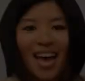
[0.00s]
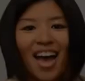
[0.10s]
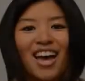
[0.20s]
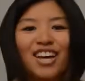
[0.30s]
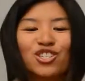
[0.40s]

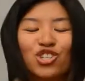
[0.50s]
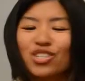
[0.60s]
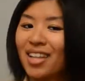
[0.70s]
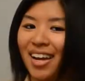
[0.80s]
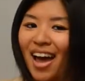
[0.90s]
And
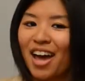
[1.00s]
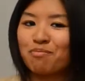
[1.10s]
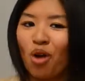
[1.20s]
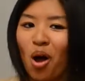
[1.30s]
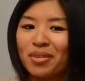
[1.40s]
just like I
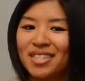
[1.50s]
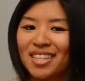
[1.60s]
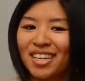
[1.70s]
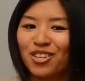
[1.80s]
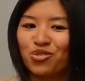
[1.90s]
had promised
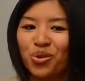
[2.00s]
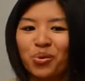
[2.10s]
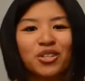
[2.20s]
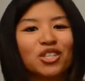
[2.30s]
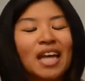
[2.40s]
in the
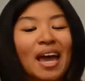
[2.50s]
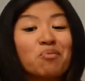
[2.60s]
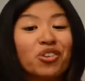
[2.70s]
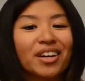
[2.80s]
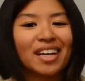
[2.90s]
intro, today
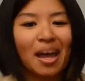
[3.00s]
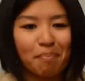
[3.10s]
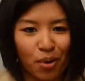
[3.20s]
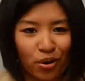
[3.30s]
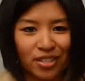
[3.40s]
we're going to
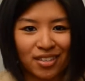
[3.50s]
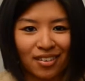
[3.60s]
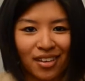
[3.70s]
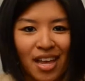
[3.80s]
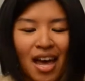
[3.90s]
get
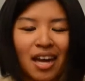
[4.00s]
personal.